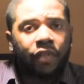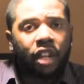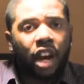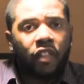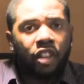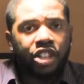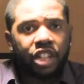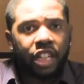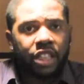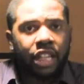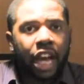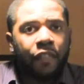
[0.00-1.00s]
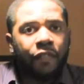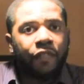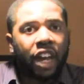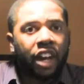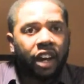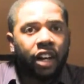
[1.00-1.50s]
courage is not
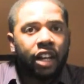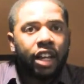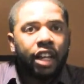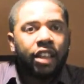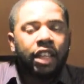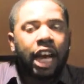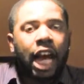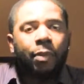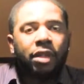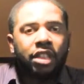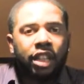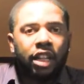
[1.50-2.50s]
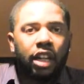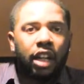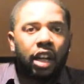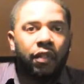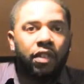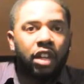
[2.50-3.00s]
fear. The opposite
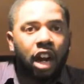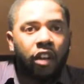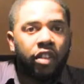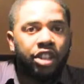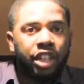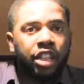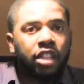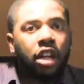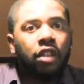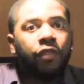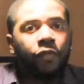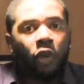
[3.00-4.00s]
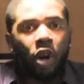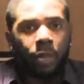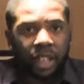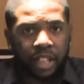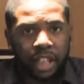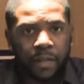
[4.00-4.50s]
of courage is
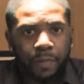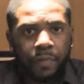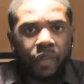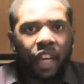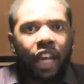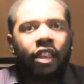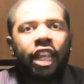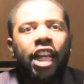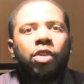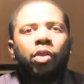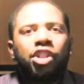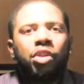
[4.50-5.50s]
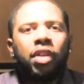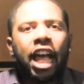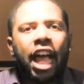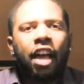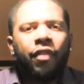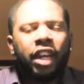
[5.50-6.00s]
conformity. And that's what you
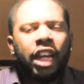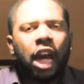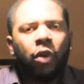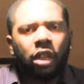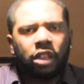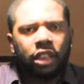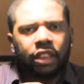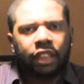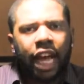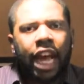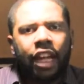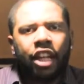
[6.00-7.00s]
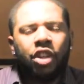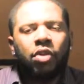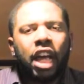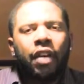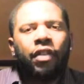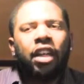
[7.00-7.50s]
have in our society. You
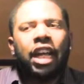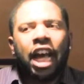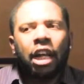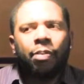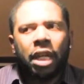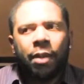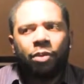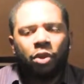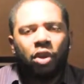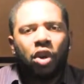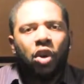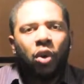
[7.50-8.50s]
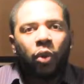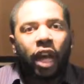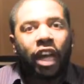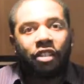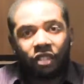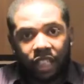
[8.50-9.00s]
have a lot of people who
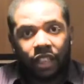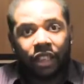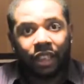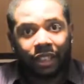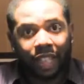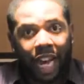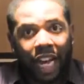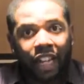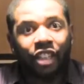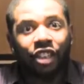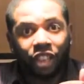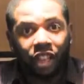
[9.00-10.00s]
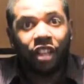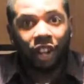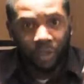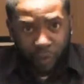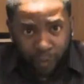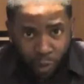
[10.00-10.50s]
have just decided to
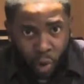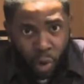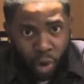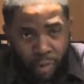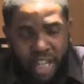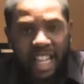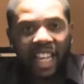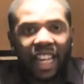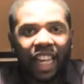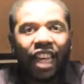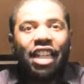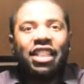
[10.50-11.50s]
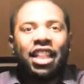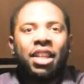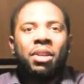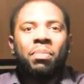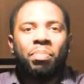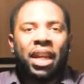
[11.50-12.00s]
conform.
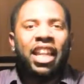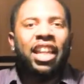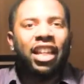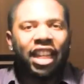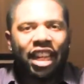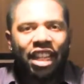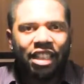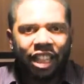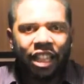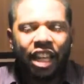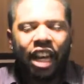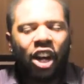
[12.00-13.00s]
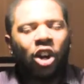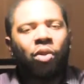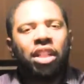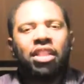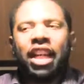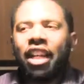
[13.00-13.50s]
Easy being easy. I
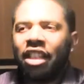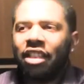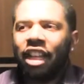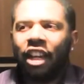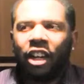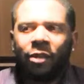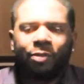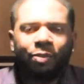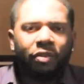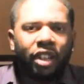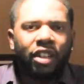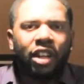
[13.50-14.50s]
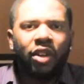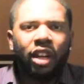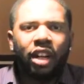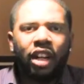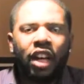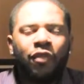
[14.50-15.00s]
always say this, that,
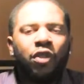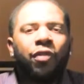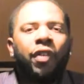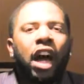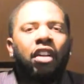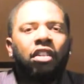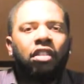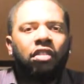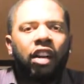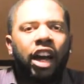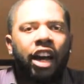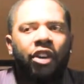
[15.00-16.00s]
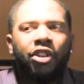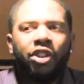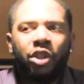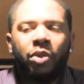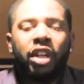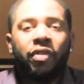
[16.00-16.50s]
if you follow the crowd,
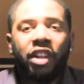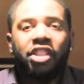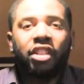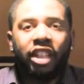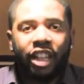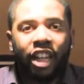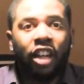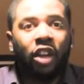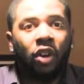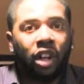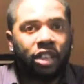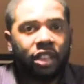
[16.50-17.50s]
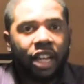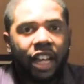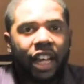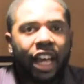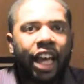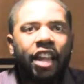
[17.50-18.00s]
you will eventually get lost.
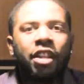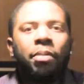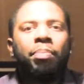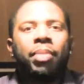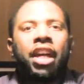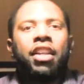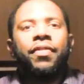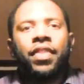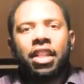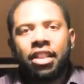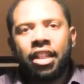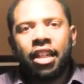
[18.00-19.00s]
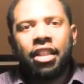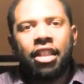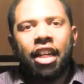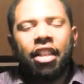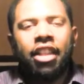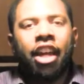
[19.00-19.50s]
And the benefits is
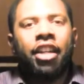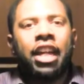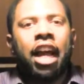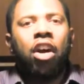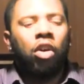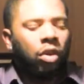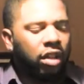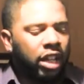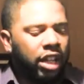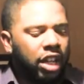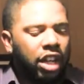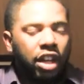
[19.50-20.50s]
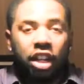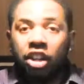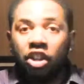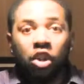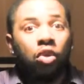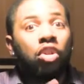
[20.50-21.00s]
that not only
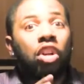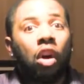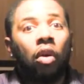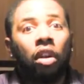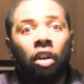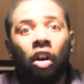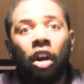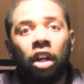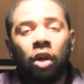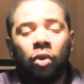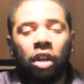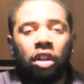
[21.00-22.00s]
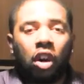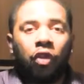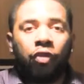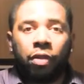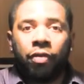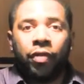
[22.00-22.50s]
you no longer will go
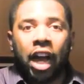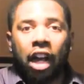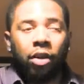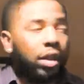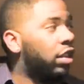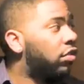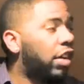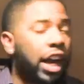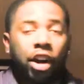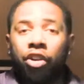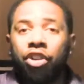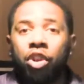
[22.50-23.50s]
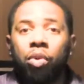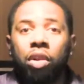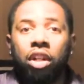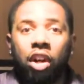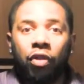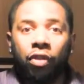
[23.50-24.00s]
from following the crowd, you
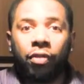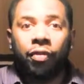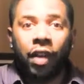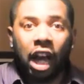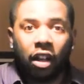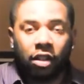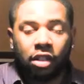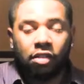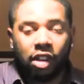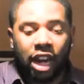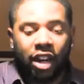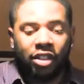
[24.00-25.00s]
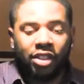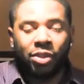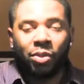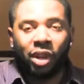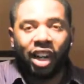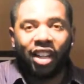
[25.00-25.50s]
will go from following the crowd to
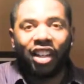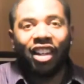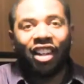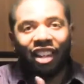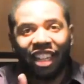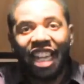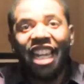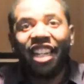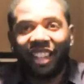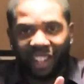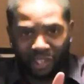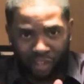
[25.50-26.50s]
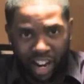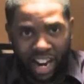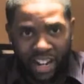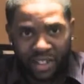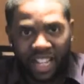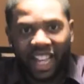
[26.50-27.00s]
what? Leading the
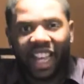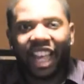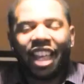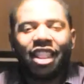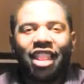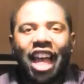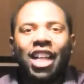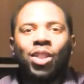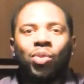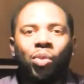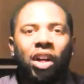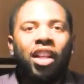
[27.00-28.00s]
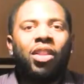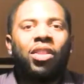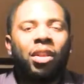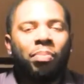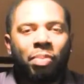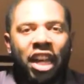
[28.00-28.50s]
crowd. And that's what
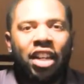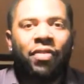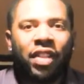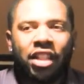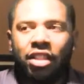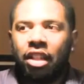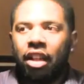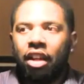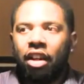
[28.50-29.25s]
the benefits